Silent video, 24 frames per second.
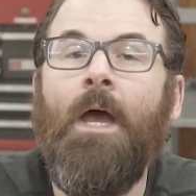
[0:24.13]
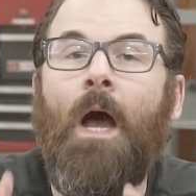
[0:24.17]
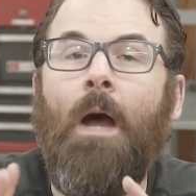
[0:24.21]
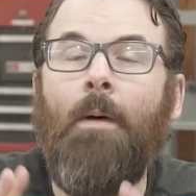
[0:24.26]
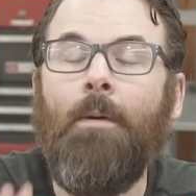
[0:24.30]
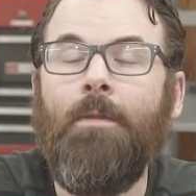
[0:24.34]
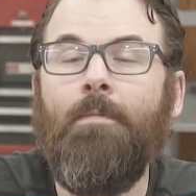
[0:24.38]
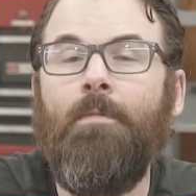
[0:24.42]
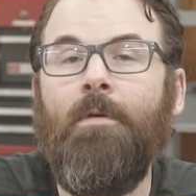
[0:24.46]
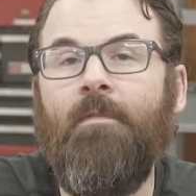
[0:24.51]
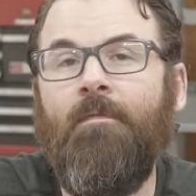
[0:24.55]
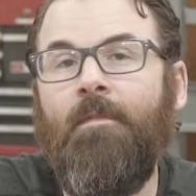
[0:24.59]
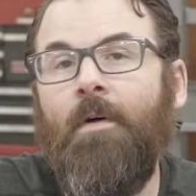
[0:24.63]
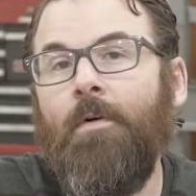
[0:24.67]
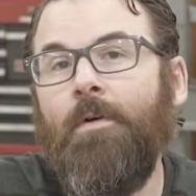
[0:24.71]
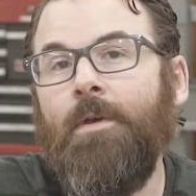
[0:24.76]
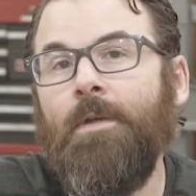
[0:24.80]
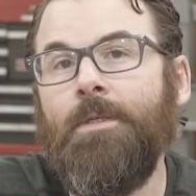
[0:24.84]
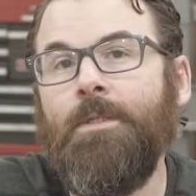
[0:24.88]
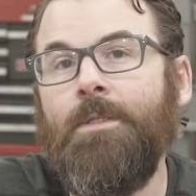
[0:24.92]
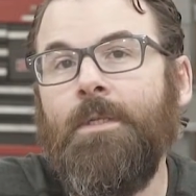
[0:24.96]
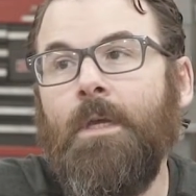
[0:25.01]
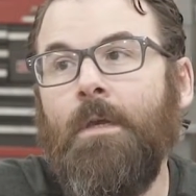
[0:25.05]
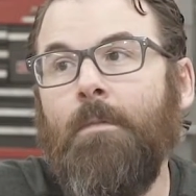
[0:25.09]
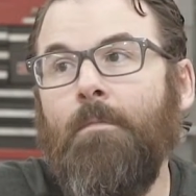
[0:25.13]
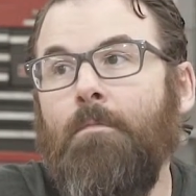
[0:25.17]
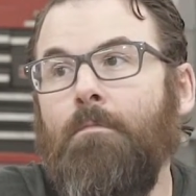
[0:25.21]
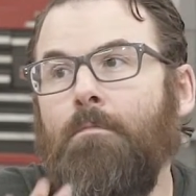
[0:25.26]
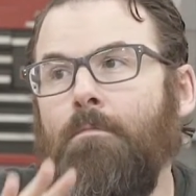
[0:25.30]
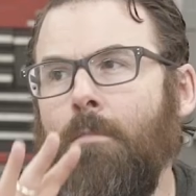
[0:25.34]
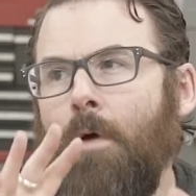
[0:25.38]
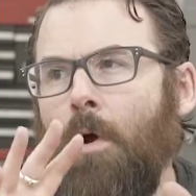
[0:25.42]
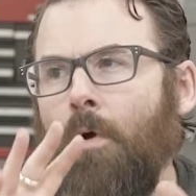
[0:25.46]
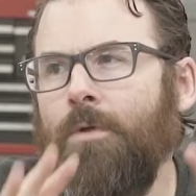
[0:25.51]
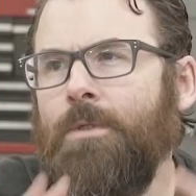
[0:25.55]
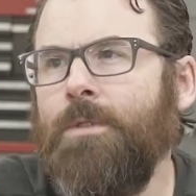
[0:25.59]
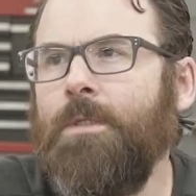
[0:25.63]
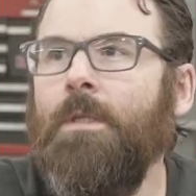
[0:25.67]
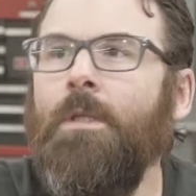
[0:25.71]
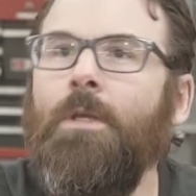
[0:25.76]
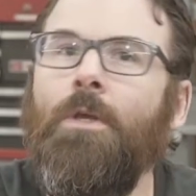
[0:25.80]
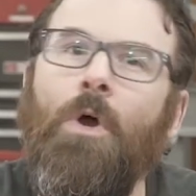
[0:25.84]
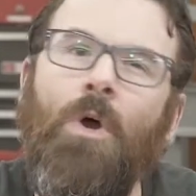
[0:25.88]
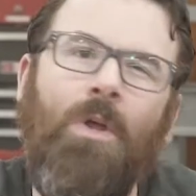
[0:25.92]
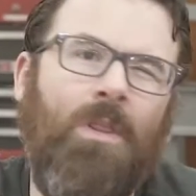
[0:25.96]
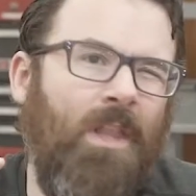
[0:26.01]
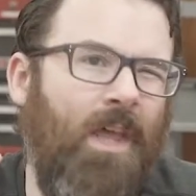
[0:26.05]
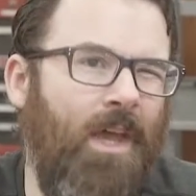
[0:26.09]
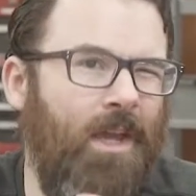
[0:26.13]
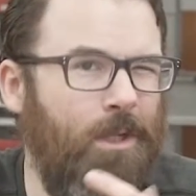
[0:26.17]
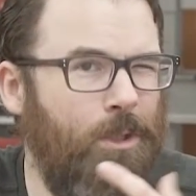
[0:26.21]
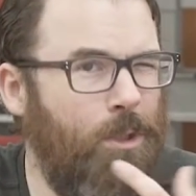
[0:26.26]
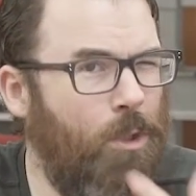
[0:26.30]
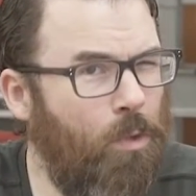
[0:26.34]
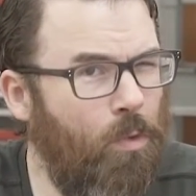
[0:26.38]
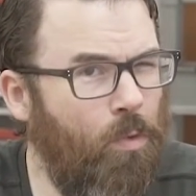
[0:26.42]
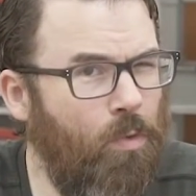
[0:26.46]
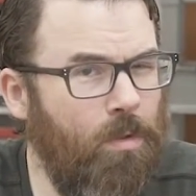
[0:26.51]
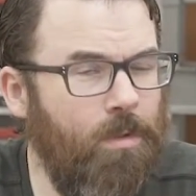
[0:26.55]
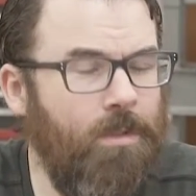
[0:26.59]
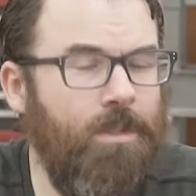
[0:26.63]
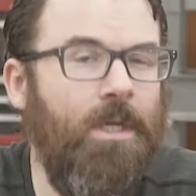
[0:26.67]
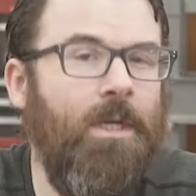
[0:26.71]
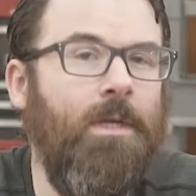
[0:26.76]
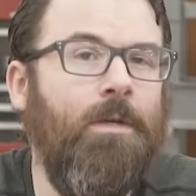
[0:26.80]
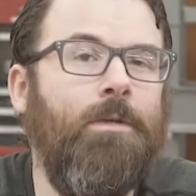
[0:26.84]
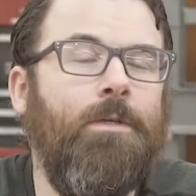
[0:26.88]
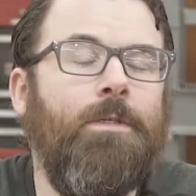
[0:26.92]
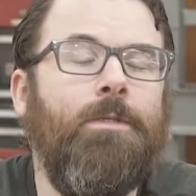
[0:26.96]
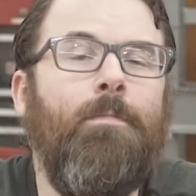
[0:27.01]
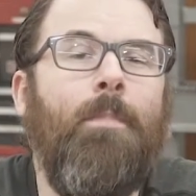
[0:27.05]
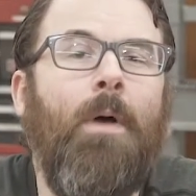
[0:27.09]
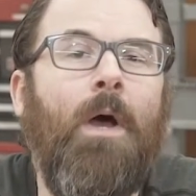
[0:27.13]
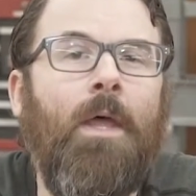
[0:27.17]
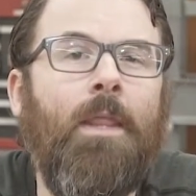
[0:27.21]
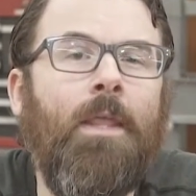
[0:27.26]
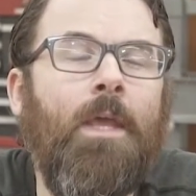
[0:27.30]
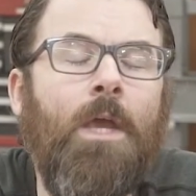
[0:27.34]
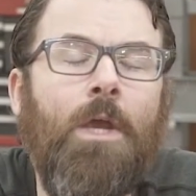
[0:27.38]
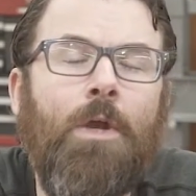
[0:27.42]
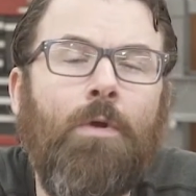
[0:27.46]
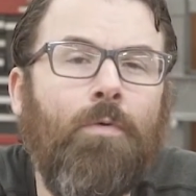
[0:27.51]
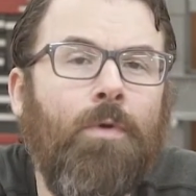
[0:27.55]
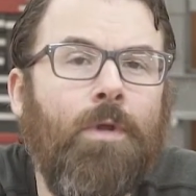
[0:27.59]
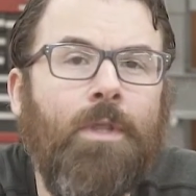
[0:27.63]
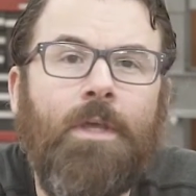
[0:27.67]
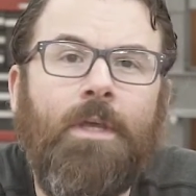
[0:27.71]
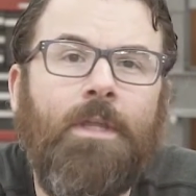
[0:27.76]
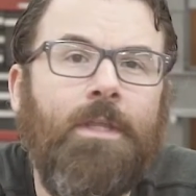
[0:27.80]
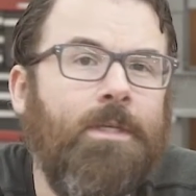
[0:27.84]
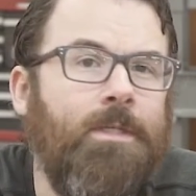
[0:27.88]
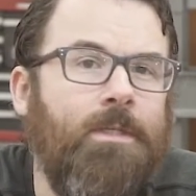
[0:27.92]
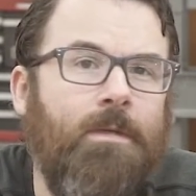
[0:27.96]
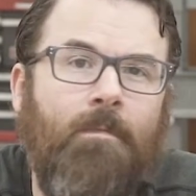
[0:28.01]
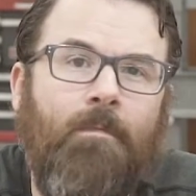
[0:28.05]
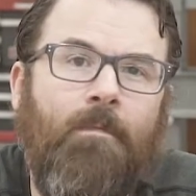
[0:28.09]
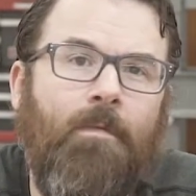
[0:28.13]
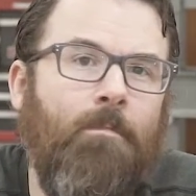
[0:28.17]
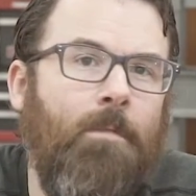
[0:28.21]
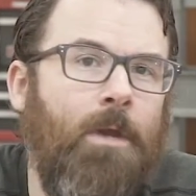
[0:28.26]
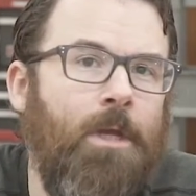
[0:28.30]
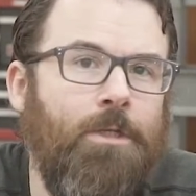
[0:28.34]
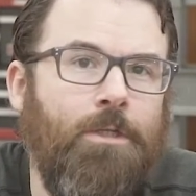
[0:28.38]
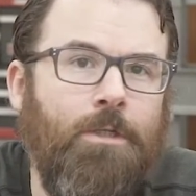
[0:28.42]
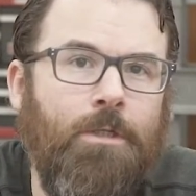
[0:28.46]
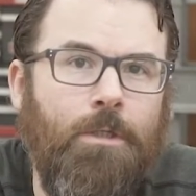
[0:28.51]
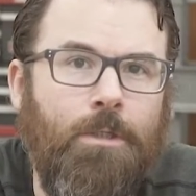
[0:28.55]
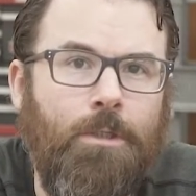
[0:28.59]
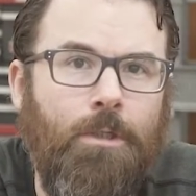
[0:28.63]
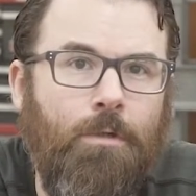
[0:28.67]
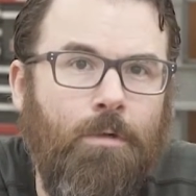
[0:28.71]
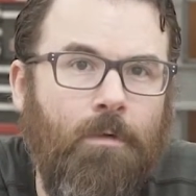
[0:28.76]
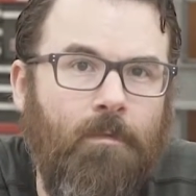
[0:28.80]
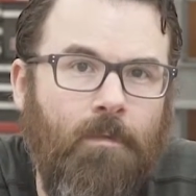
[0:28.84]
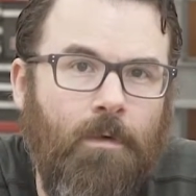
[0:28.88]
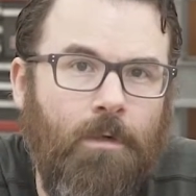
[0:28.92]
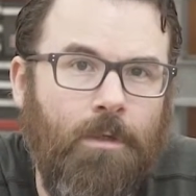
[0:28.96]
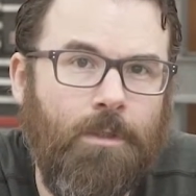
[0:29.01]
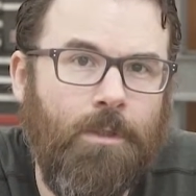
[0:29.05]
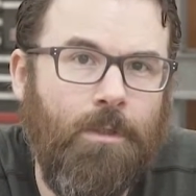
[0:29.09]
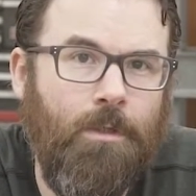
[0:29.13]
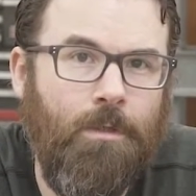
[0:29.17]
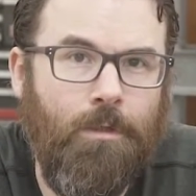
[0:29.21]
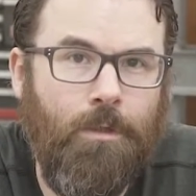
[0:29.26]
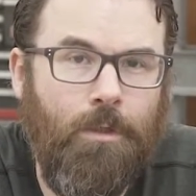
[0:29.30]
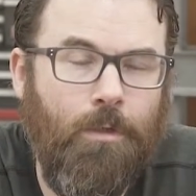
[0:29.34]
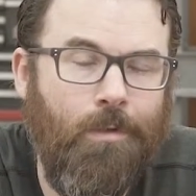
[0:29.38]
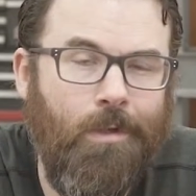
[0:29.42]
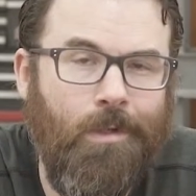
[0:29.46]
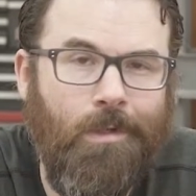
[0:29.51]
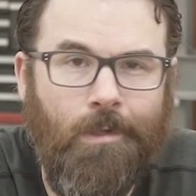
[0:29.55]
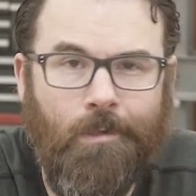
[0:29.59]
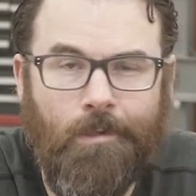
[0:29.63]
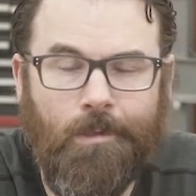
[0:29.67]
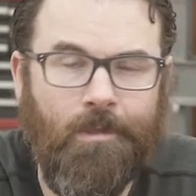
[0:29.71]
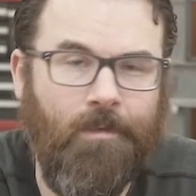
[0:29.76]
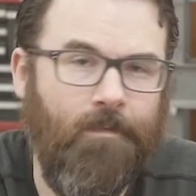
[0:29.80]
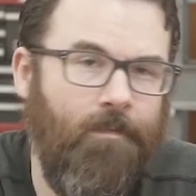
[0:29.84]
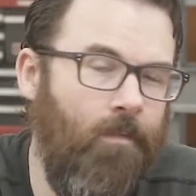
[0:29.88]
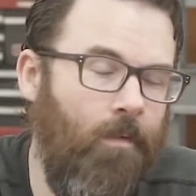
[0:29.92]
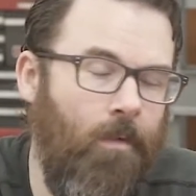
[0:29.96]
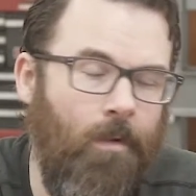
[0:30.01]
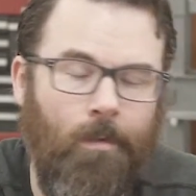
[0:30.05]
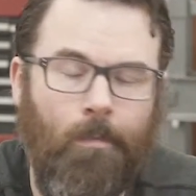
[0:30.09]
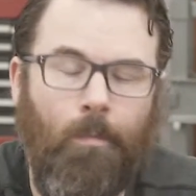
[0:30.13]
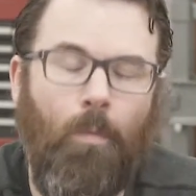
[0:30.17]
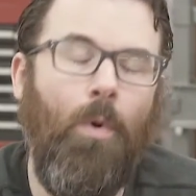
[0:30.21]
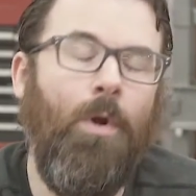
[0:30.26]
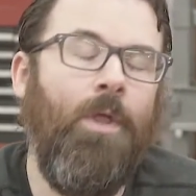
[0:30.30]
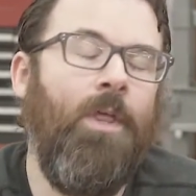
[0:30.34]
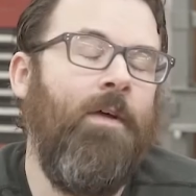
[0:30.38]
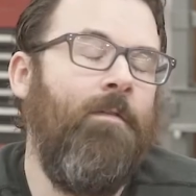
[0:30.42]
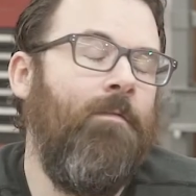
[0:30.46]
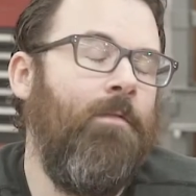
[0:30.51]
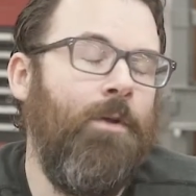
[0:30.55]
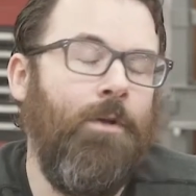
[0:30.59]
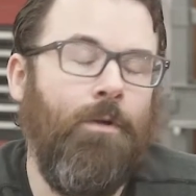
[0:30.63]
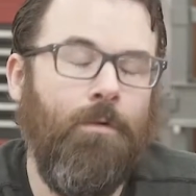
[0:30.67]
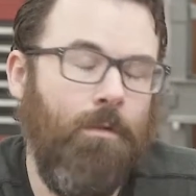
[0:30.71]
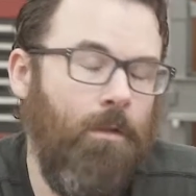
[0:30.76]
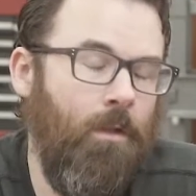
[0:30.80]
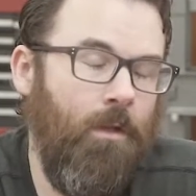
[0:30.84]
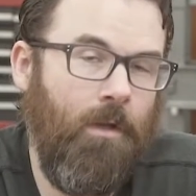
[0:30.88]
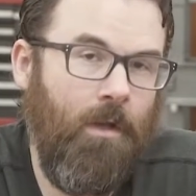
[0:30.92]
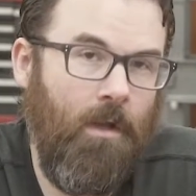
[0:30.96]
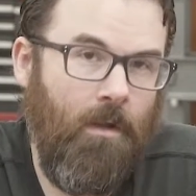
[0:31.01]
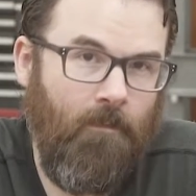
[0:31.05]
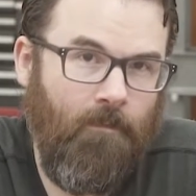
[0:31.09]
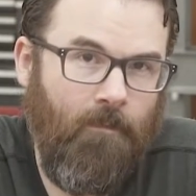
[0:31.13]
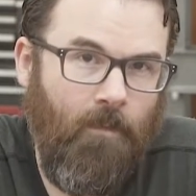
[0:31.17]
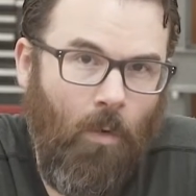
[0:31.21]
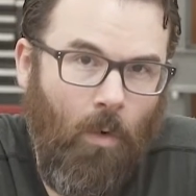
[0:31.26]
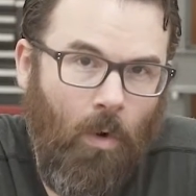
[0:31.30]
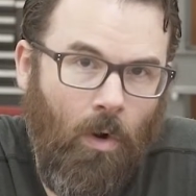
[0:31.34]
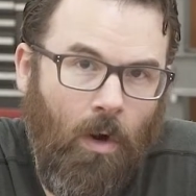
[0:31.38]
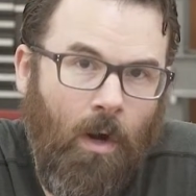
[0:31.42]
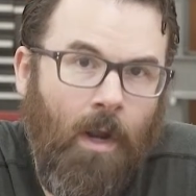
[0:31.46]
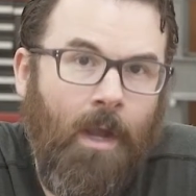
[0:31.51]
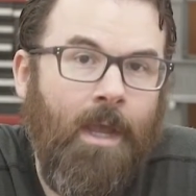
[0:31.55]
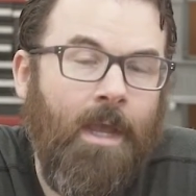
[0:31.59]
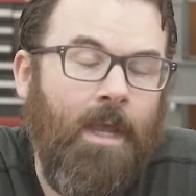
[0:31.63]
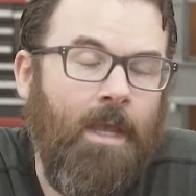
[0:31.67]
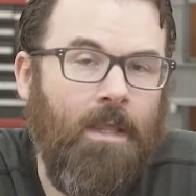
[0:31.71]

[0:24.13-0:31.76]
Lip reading: I'm going to be focusing mostly on like tool deals, but really this information is universal and you can use it for whatever you're looking for.